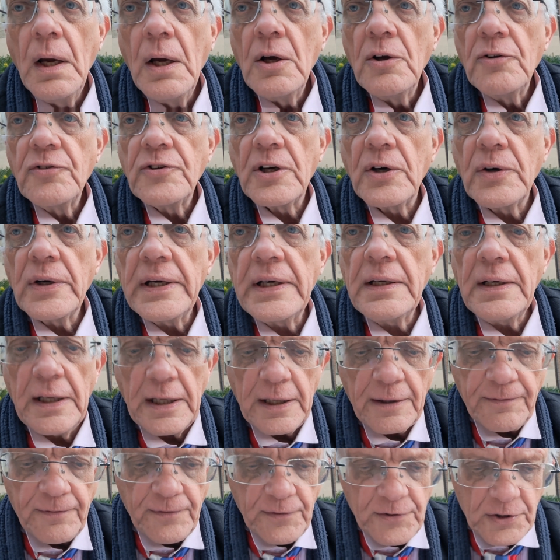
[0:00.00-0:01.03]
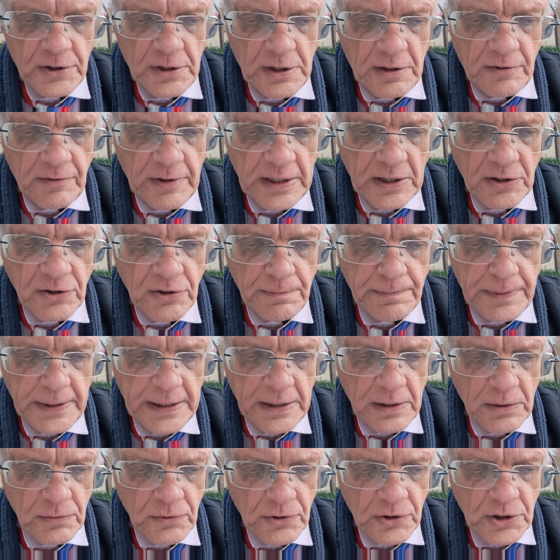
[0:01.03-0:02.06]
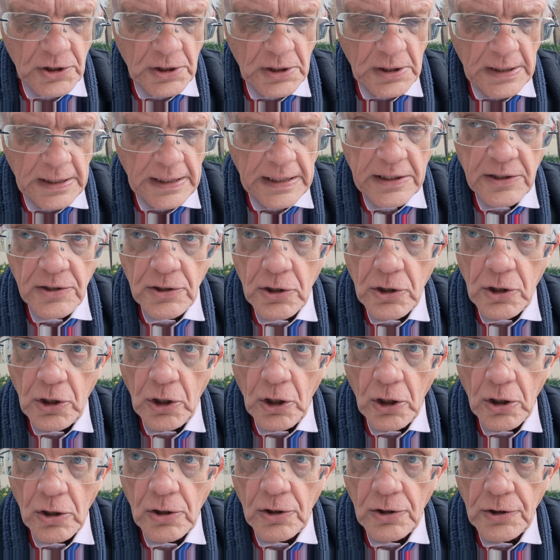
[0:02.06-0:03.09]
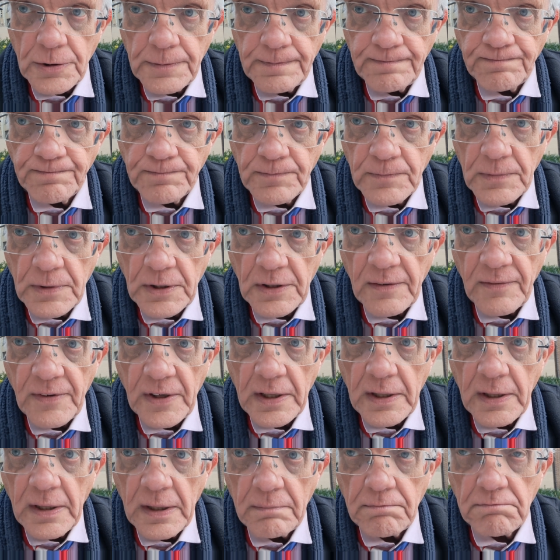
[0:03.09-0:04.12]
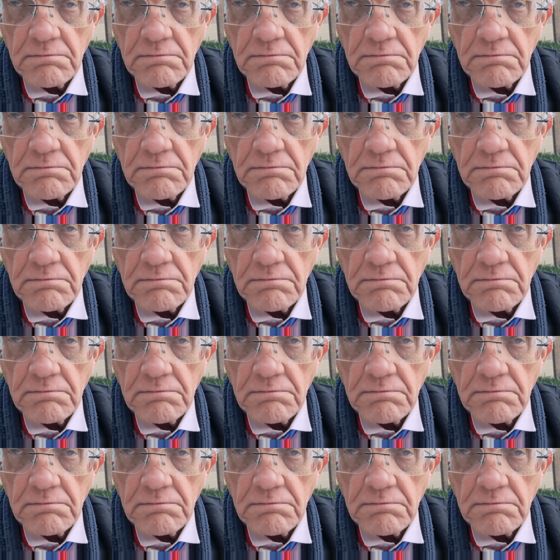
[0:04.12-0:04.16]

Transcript: So he left around about 8 o'clock, at the very